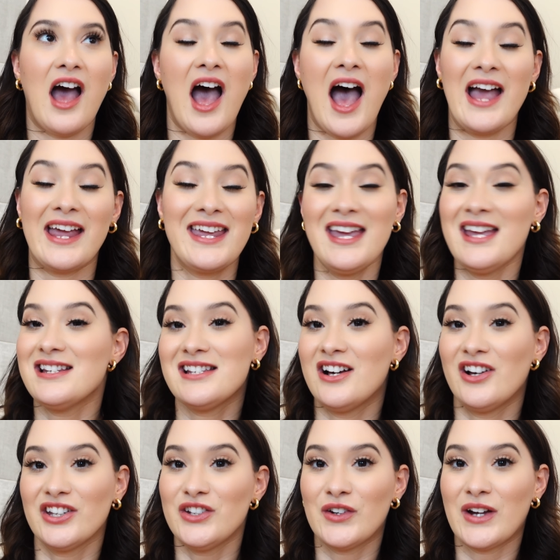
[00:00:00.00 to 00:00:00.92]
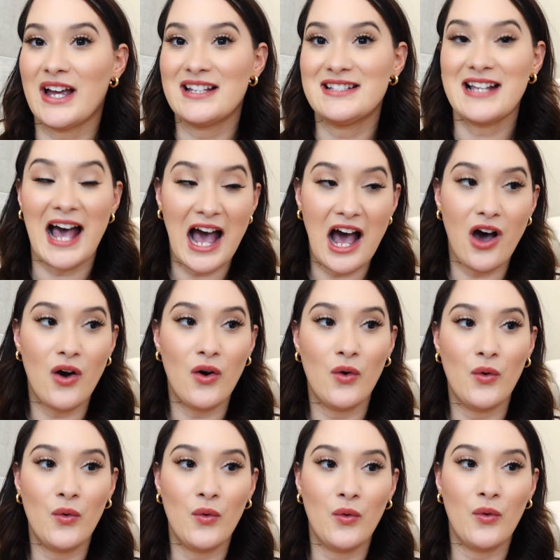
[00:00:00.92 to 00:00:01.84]
I can't tell you guys
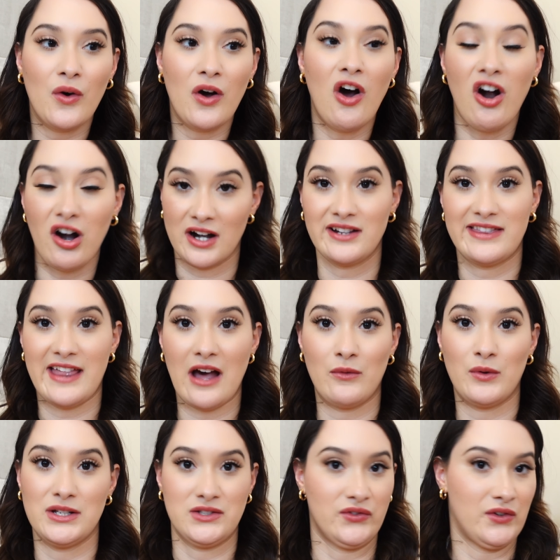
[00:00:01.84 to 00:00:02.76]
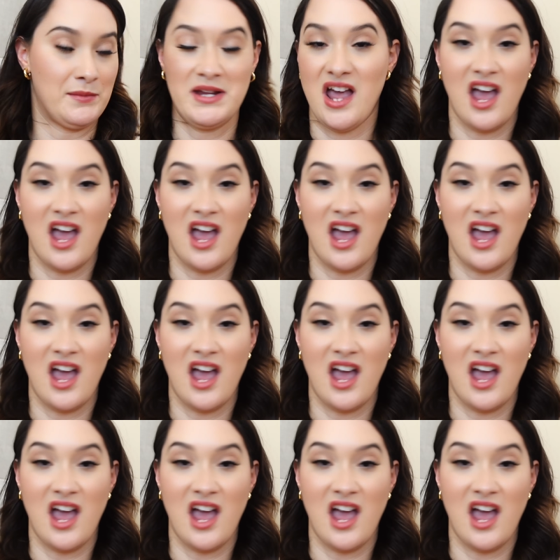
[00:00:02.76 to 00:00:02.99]
how hard that was for me.